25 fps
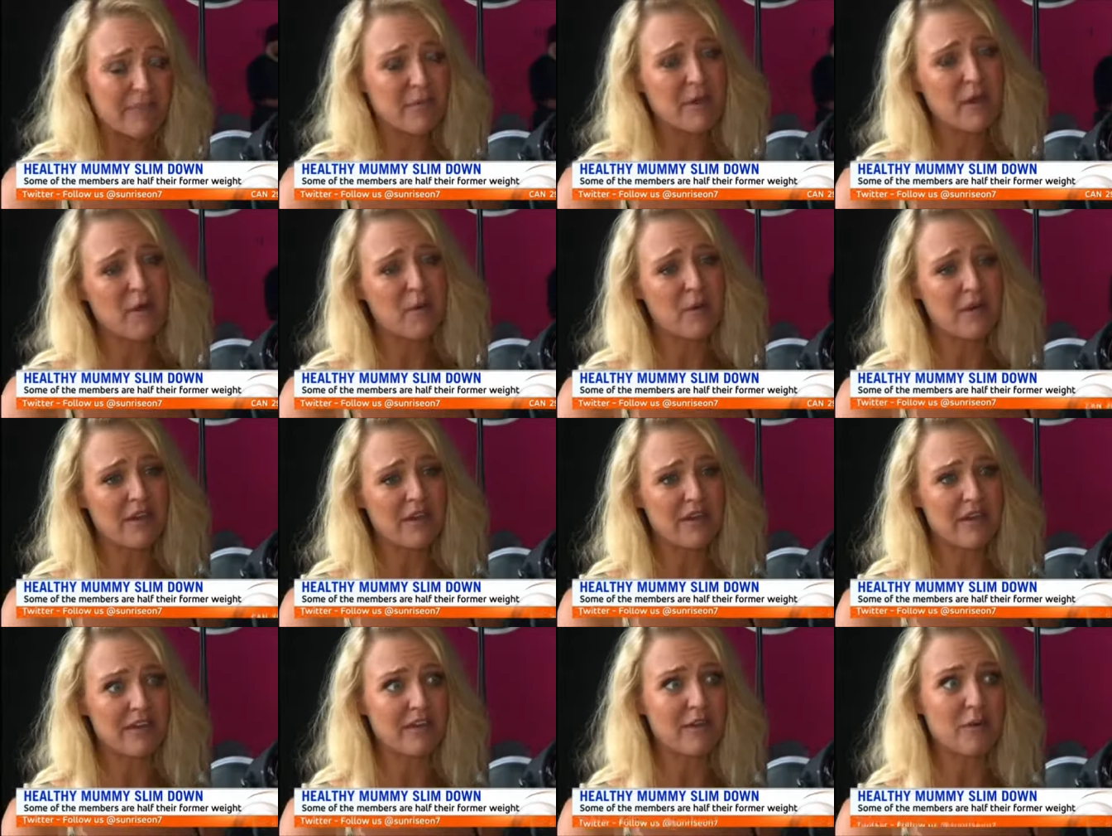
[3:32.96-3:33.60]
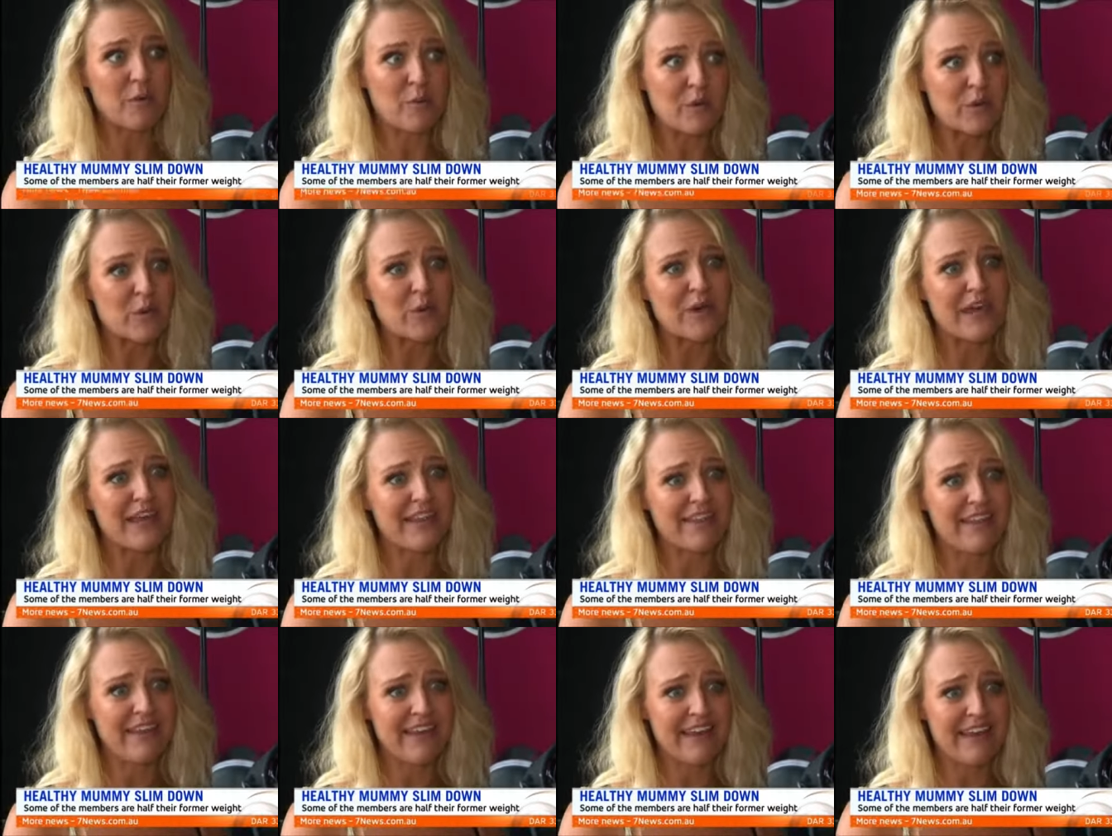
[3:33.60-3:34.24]
going, you will get
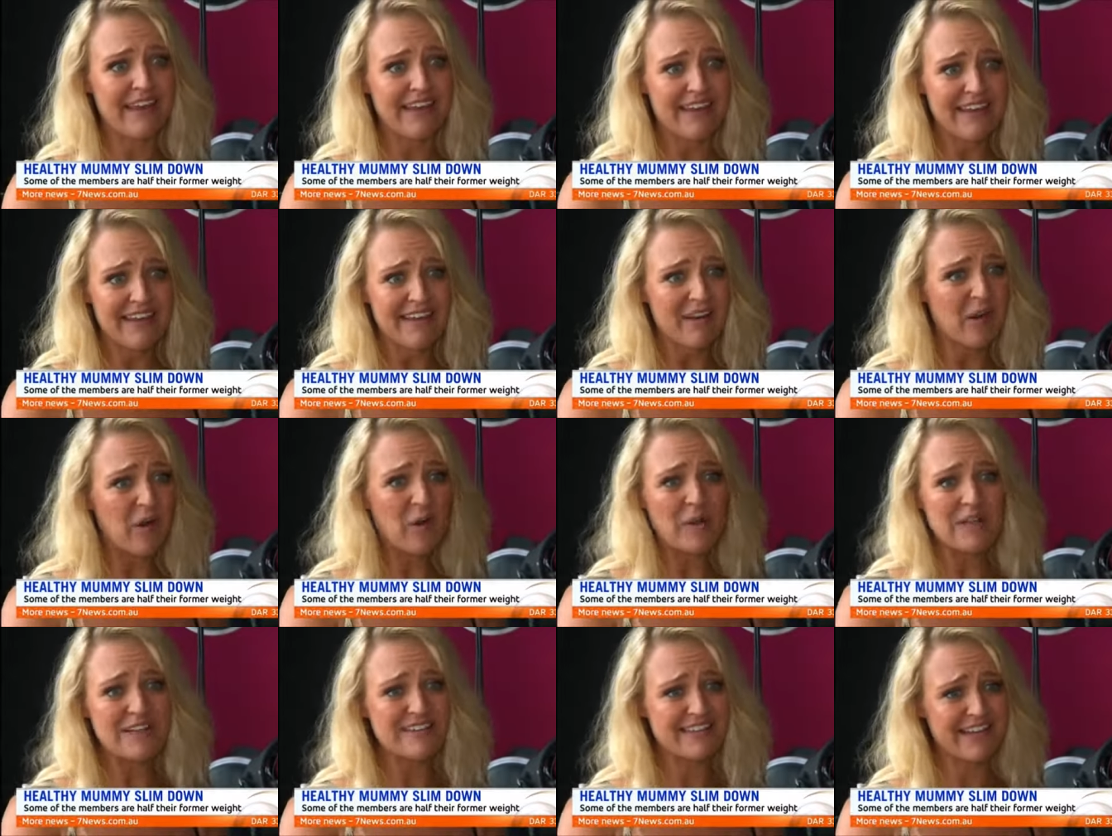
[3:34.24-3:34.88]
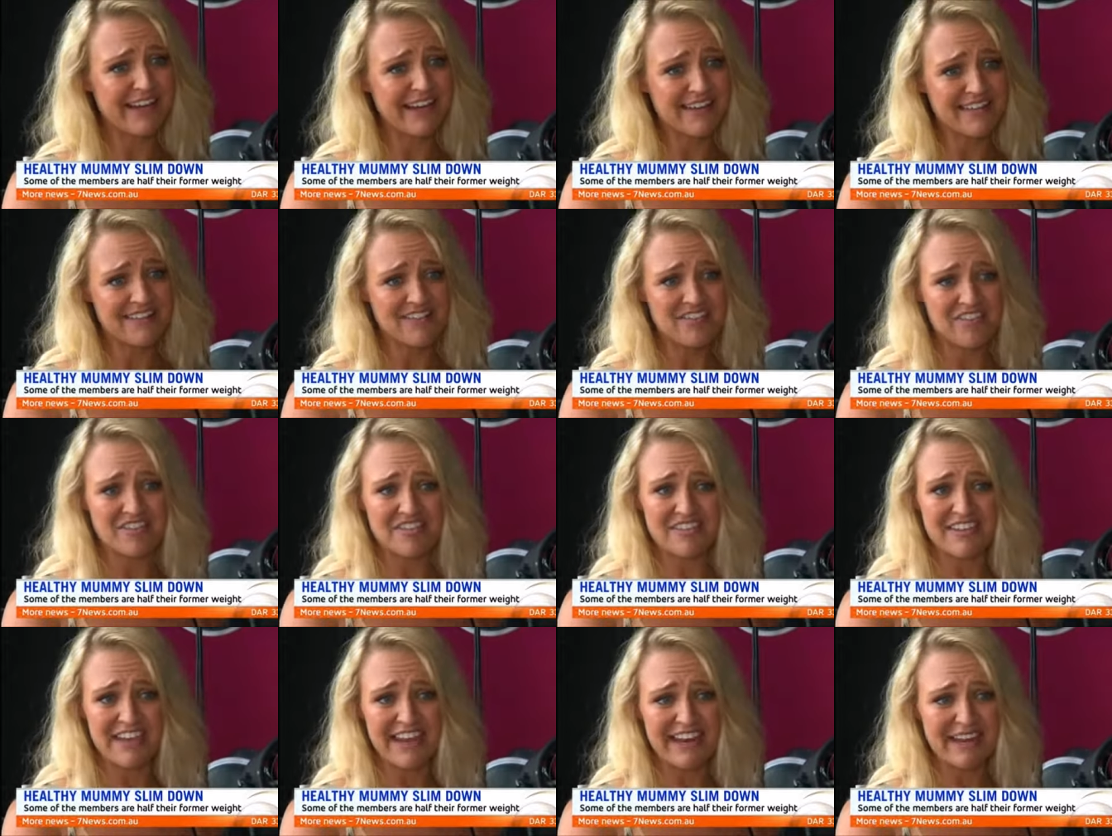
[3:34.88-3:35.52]
there. All it takes is
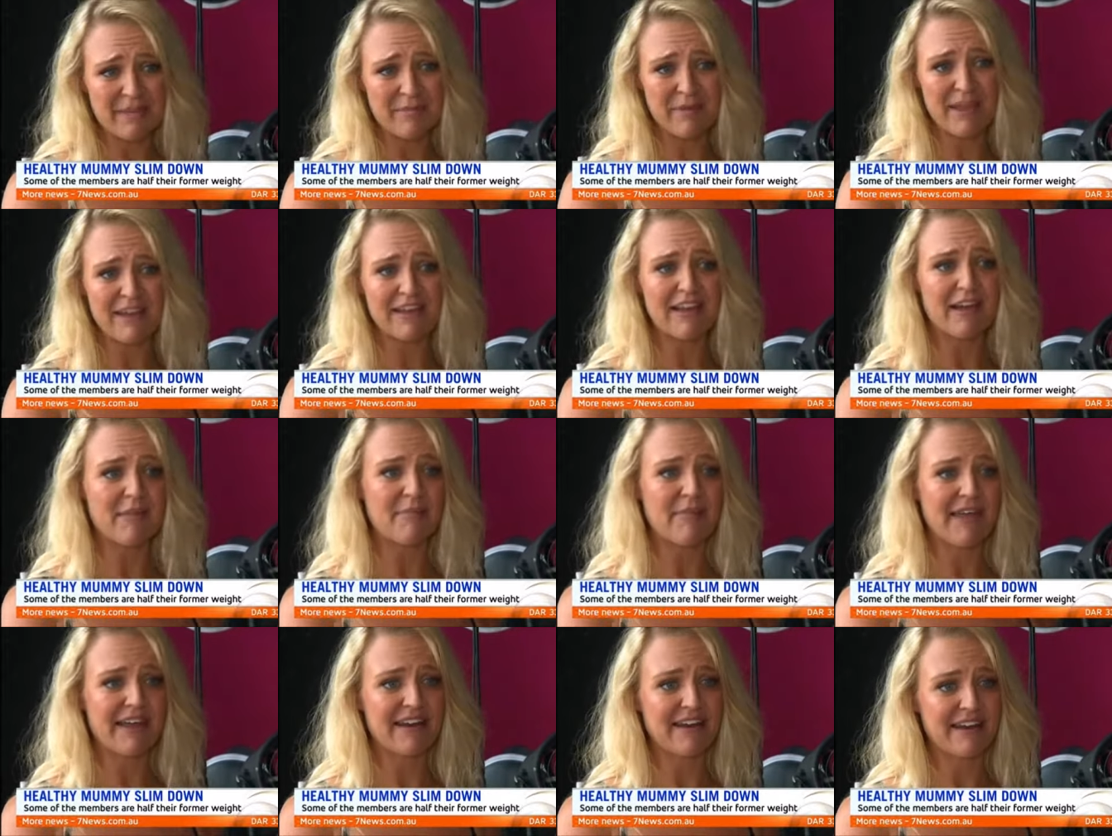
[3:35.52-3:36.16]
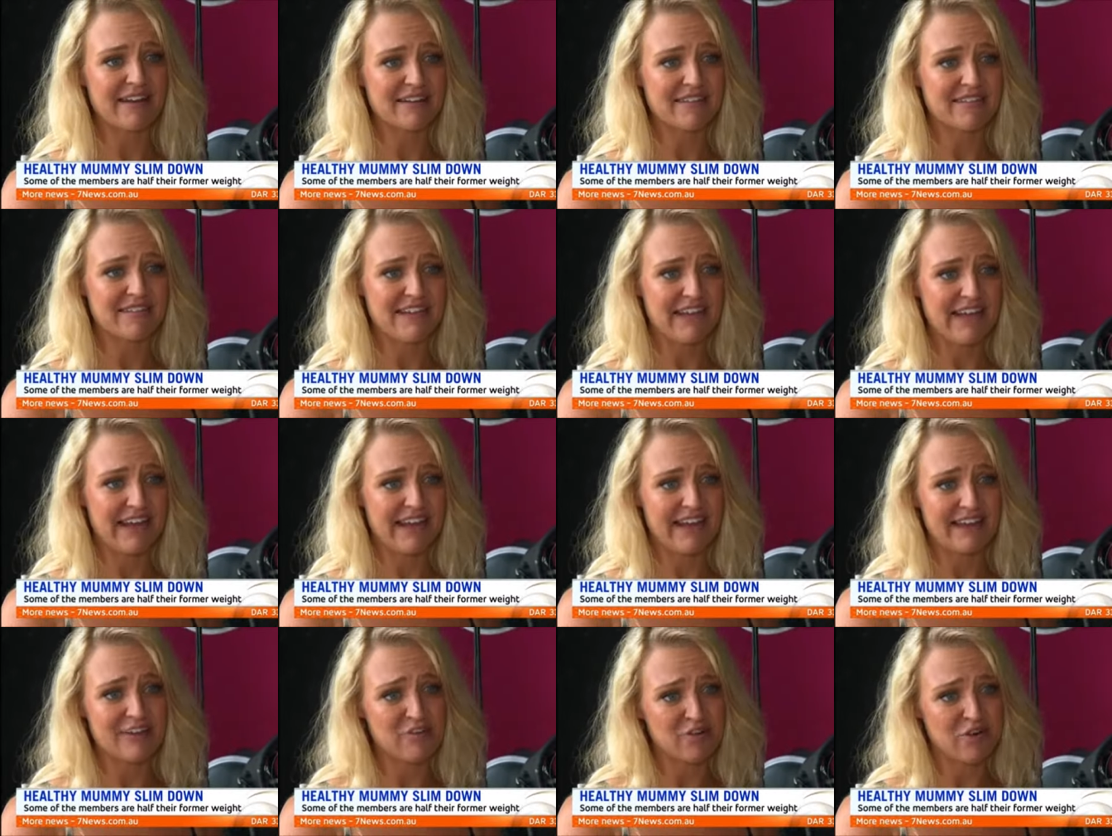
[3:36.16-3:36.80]
just getting back up that next day
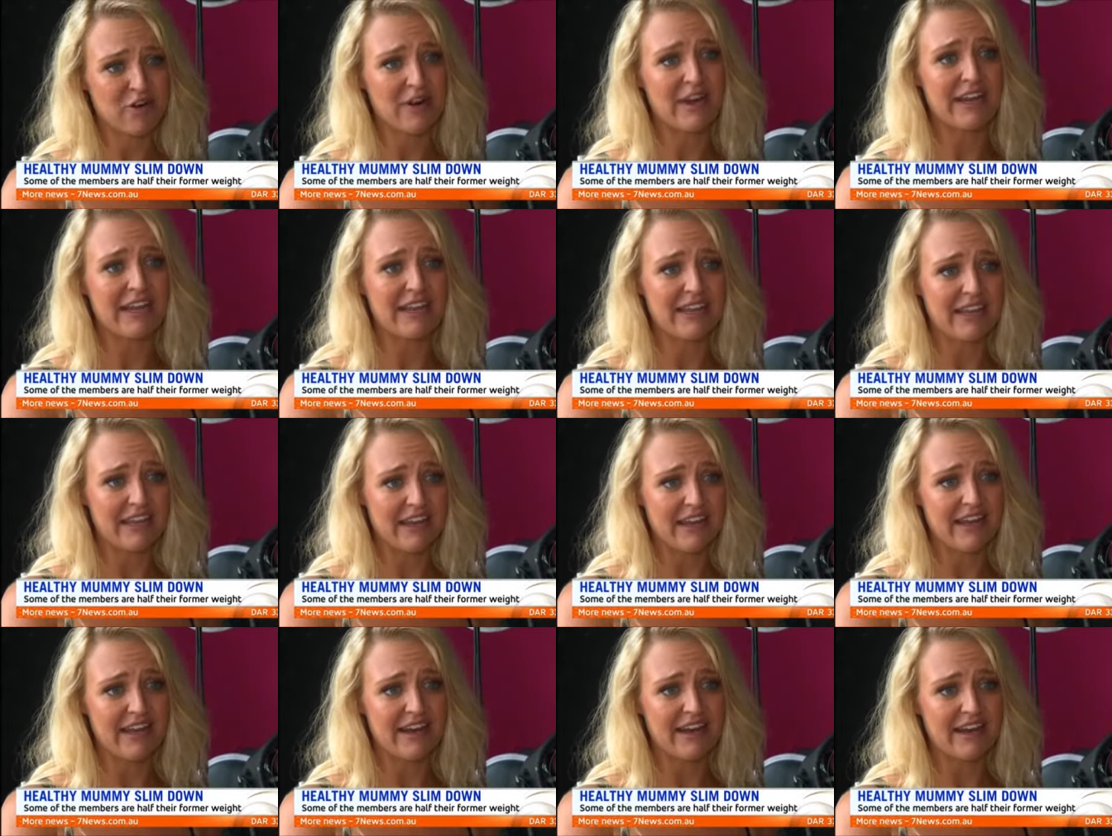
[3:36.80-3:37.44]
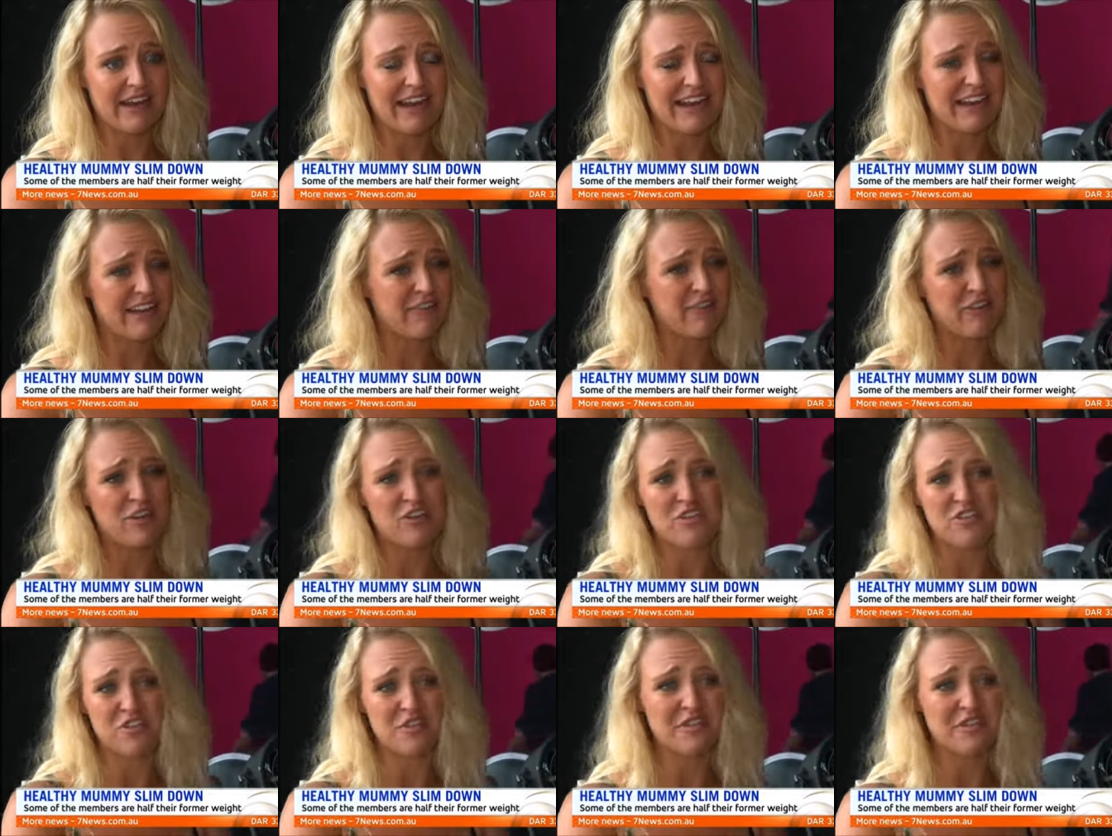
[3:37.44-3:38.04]
and trying again. And if you do